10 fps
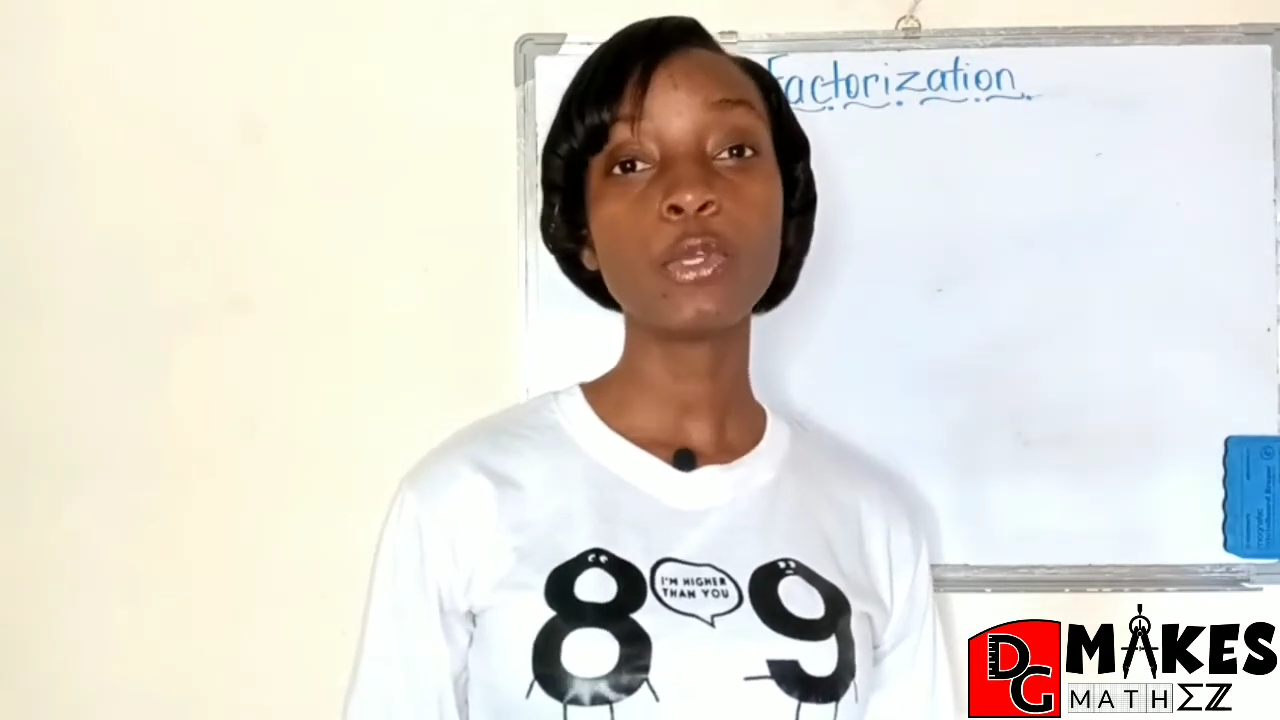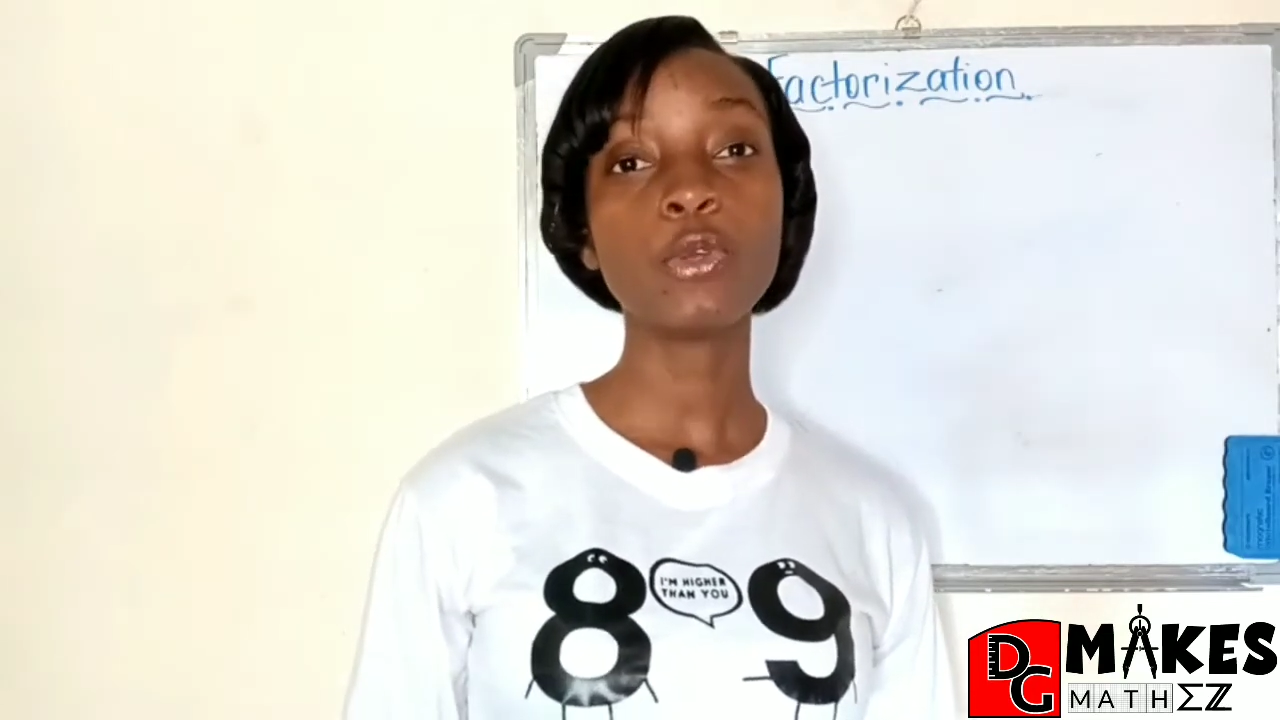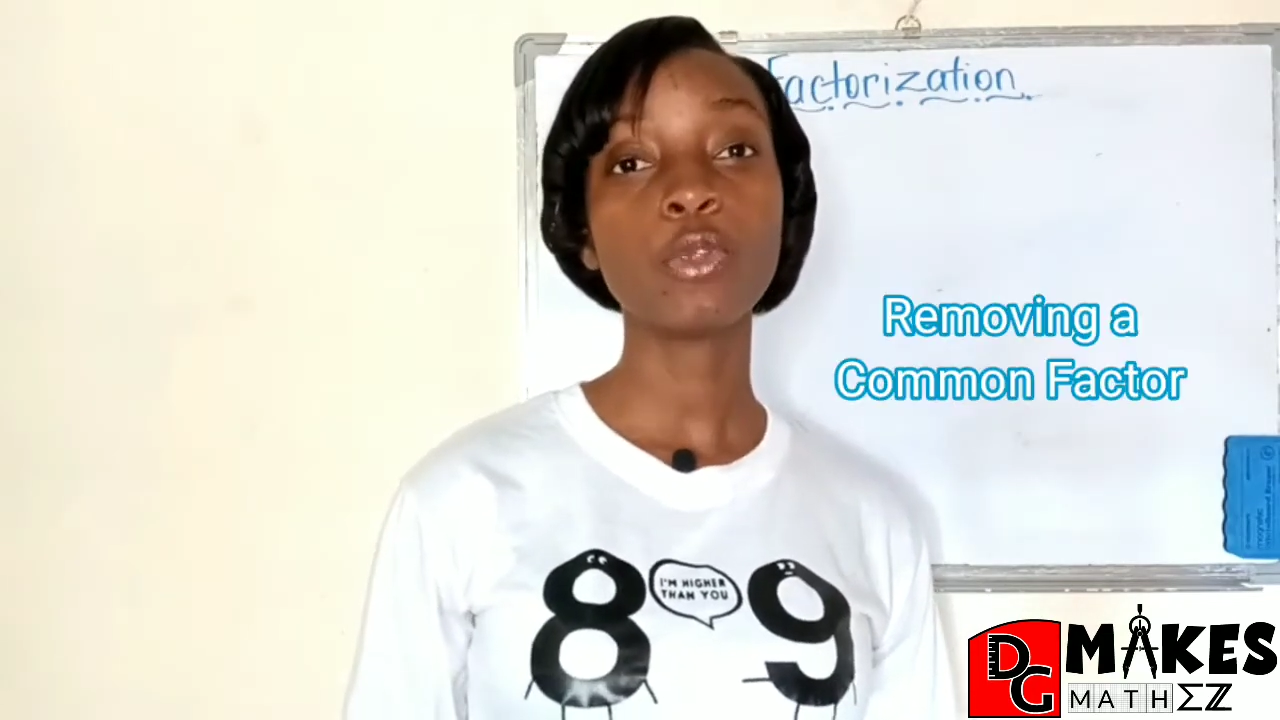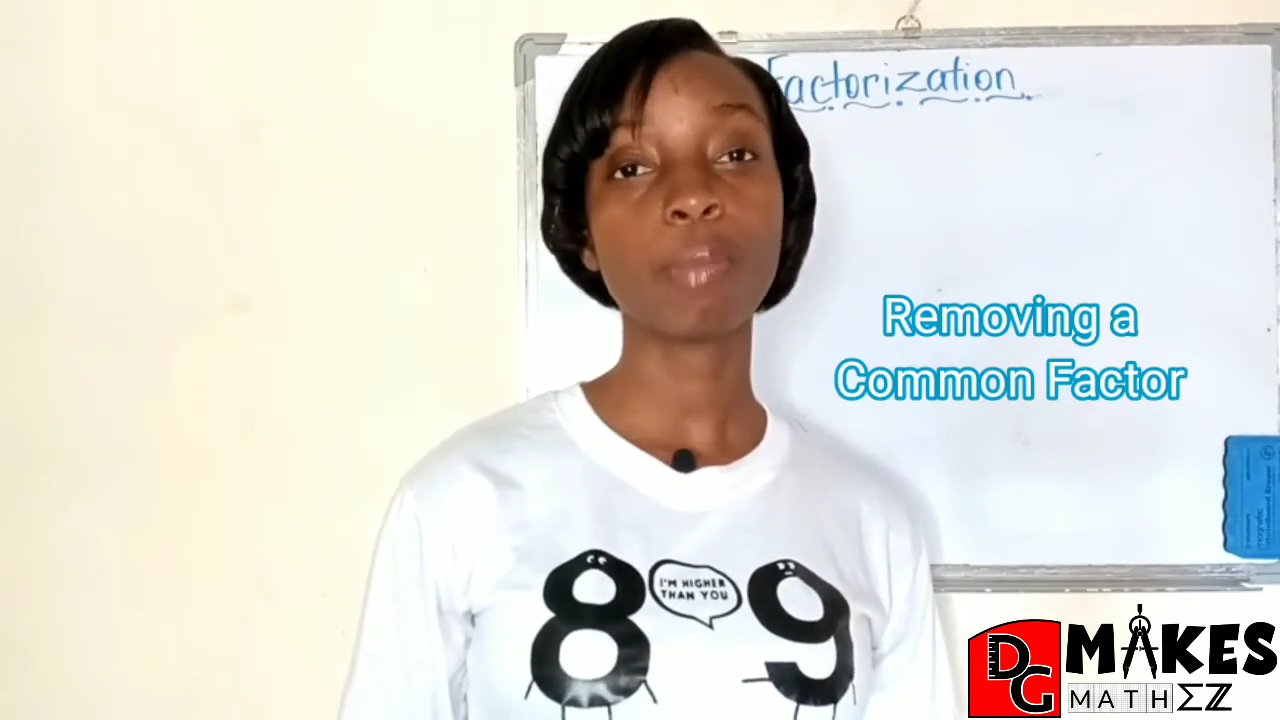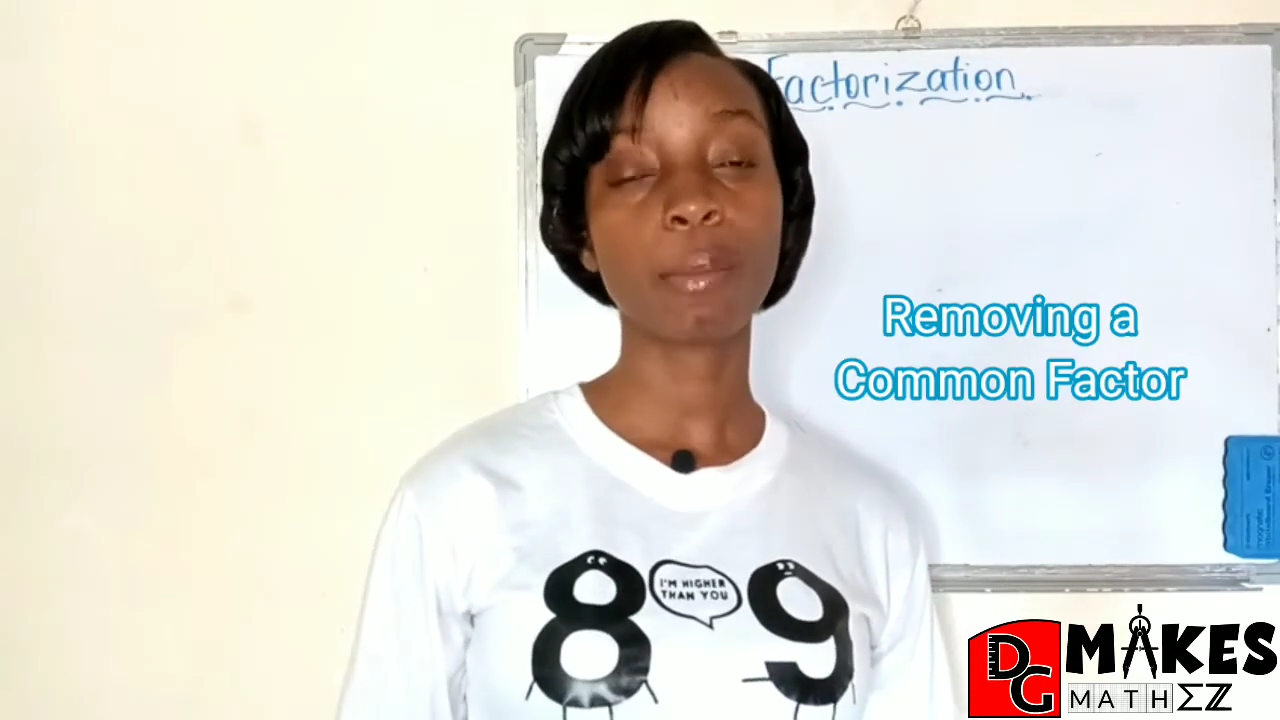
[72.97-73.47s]

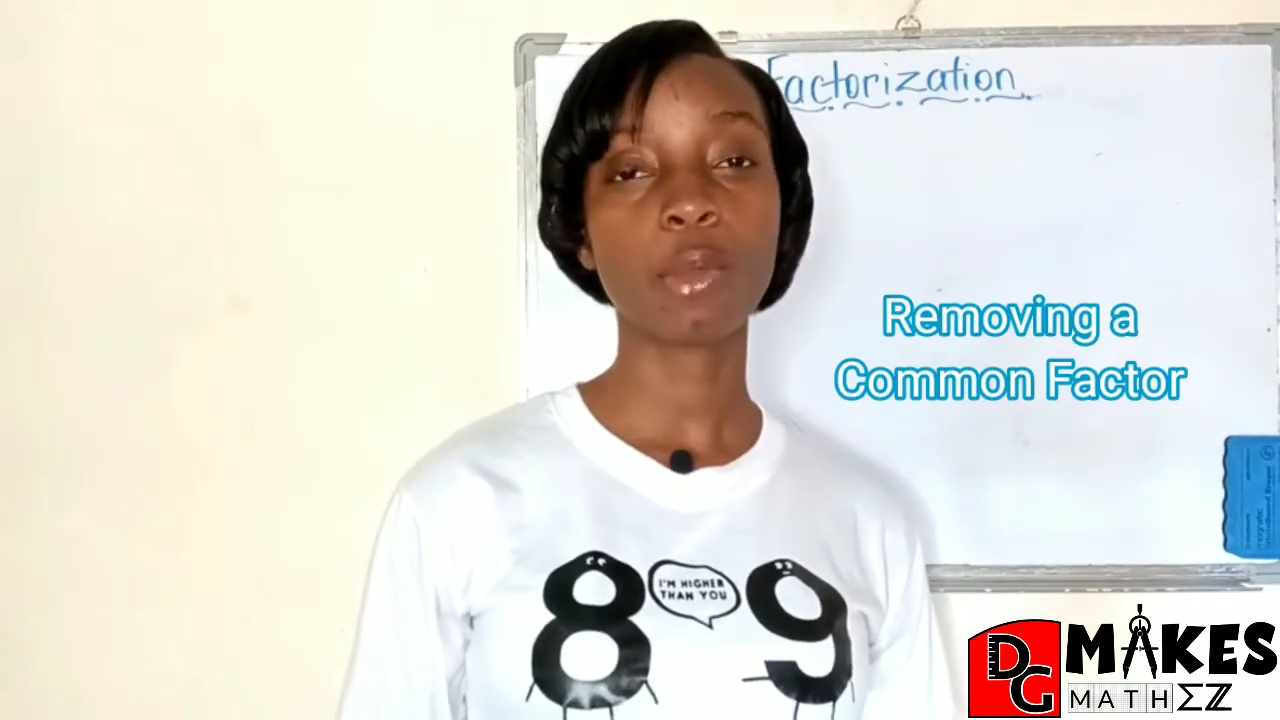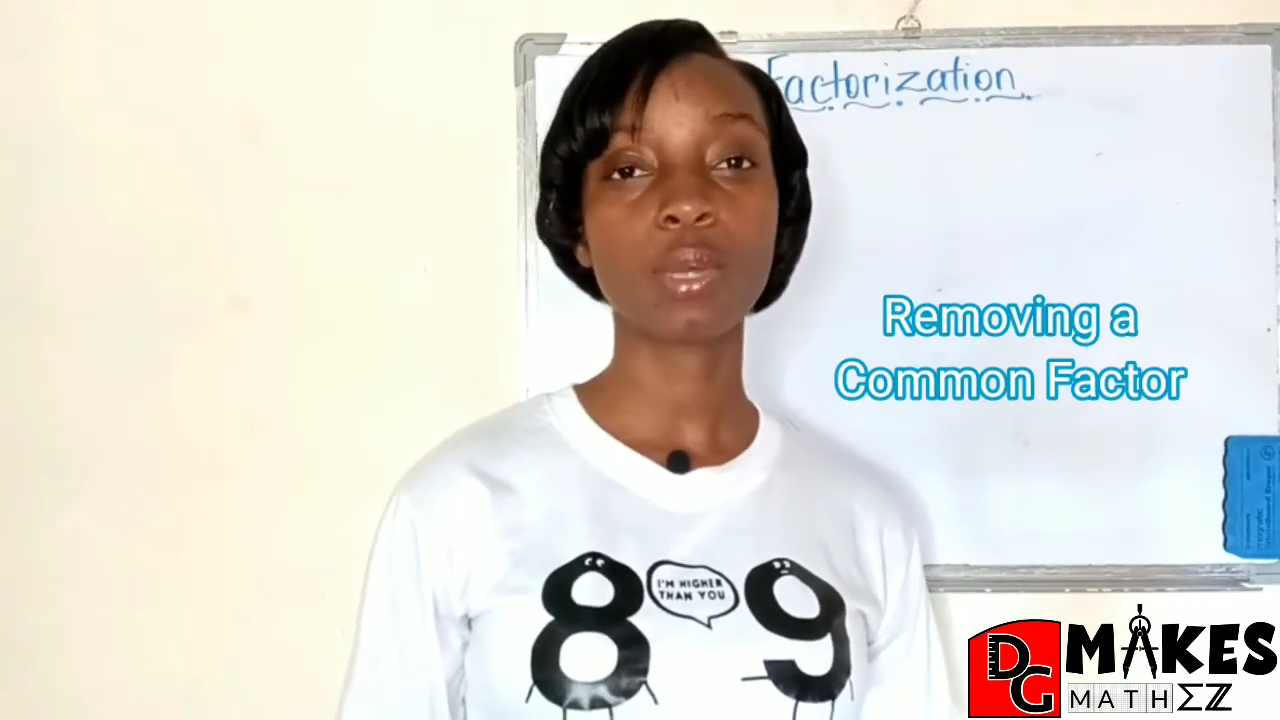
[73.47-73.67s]
you remember